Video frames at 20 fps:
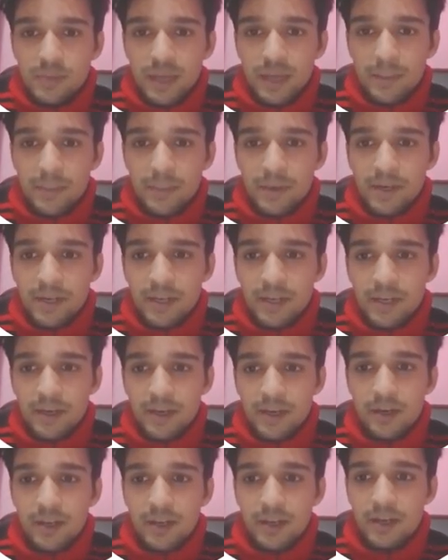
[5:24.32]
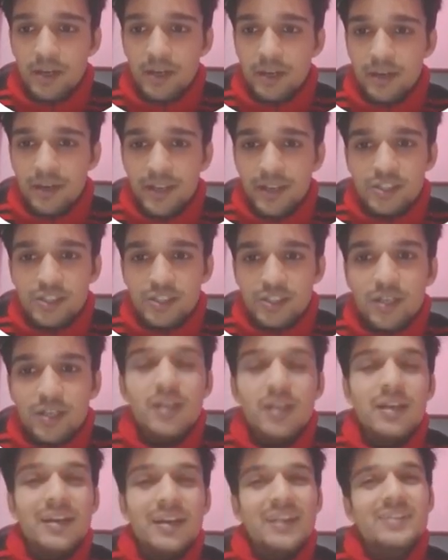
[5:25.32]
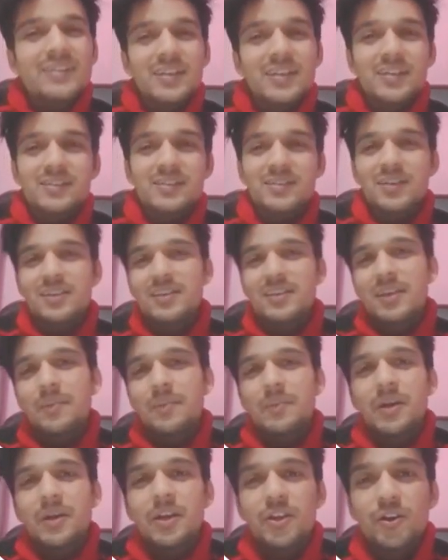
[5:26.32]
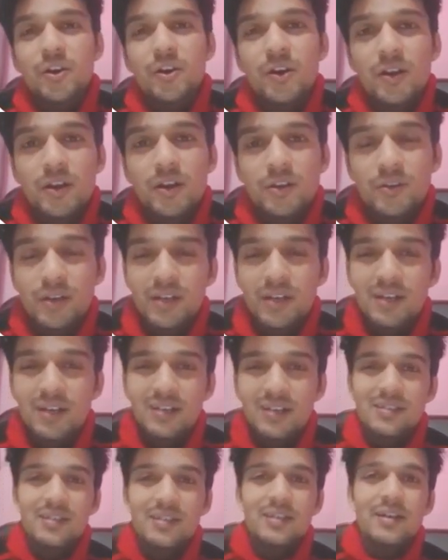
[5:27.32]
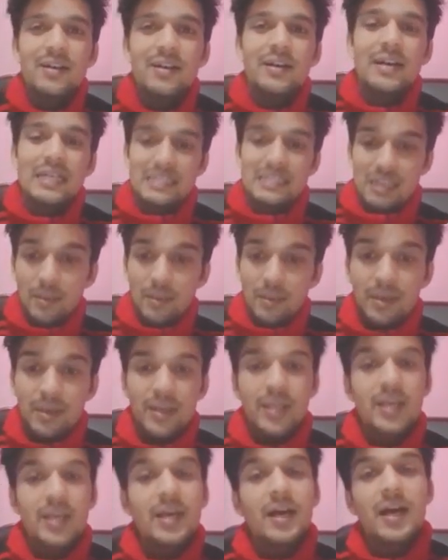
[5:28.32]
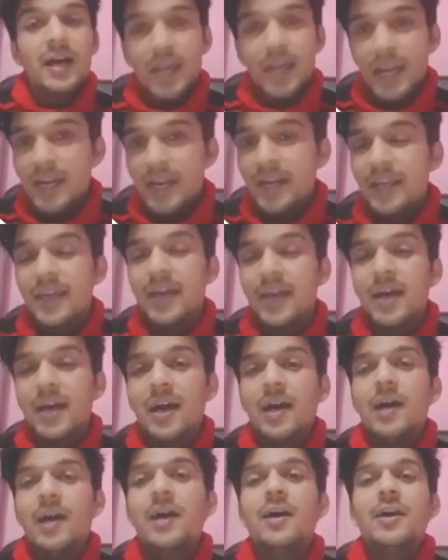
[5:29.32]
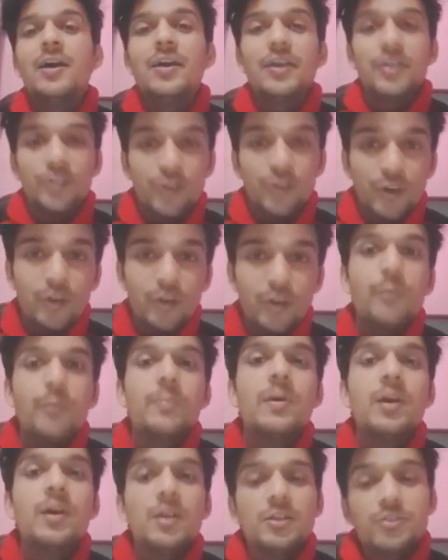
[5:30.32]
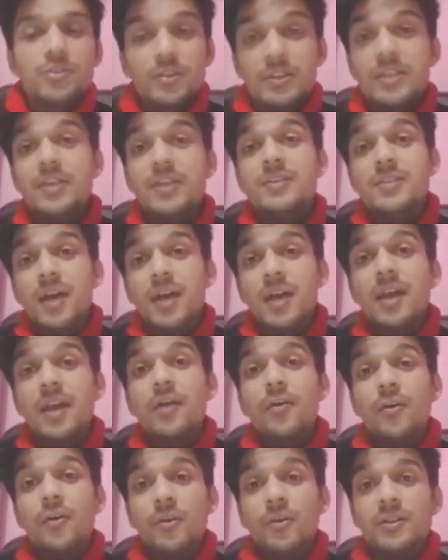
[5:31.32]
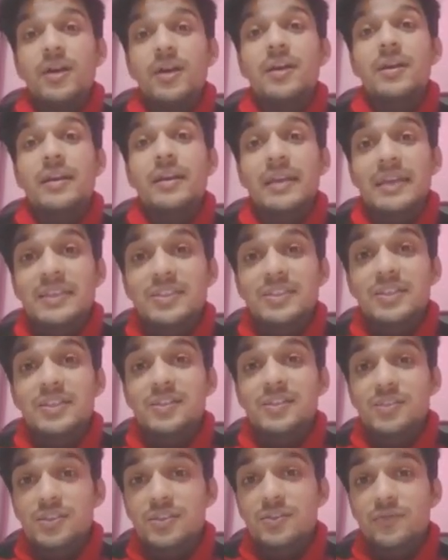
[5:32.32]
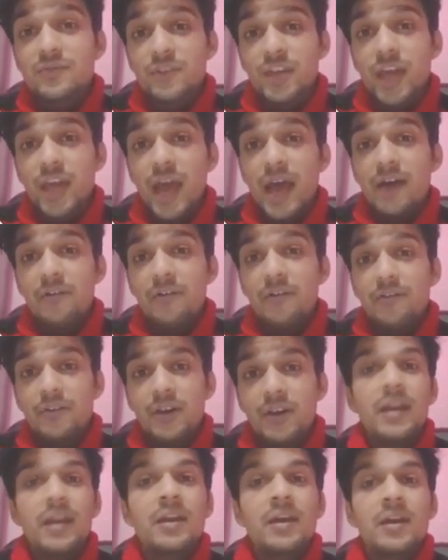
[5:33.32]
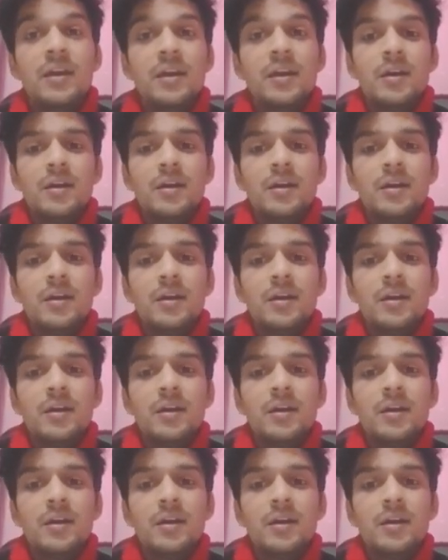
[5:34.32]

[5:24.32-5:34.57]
is my particular region. Region is nothing but you can consider it as America, India, Europe. So these are all the regions we have, right?